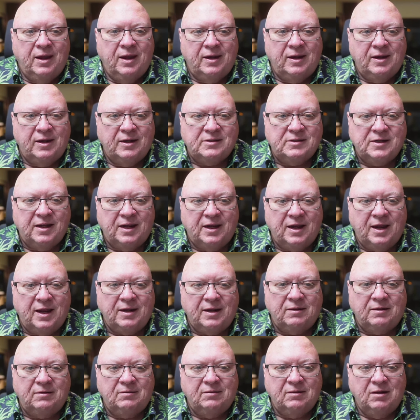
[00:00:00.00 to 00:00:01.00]
And he'd say,
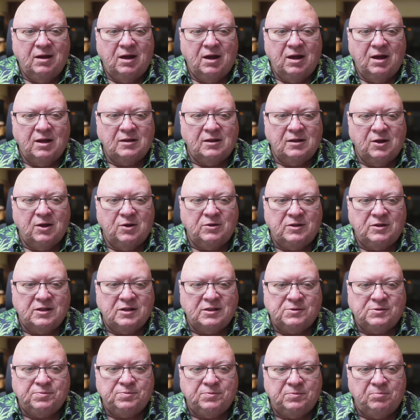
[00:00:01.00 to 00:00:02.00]
hey, unload
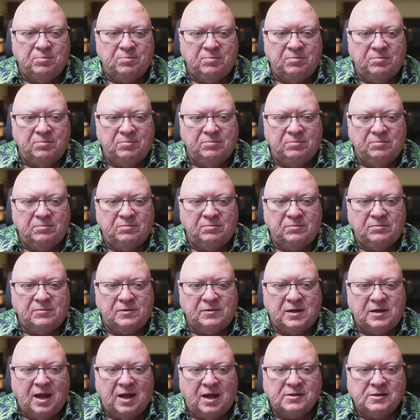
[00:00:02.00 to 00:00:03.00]
this
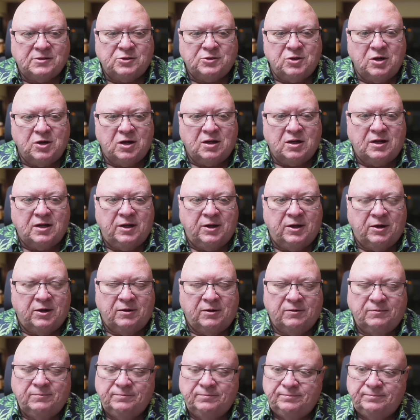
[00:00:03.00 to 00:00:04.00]
guy's truck
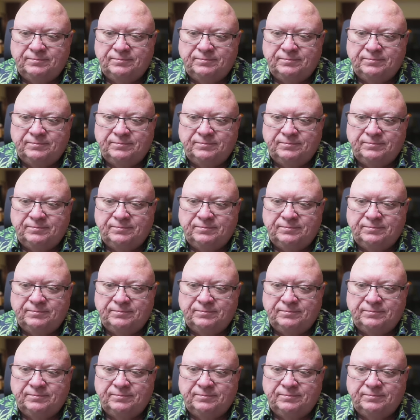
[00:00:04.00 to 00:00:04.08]
here.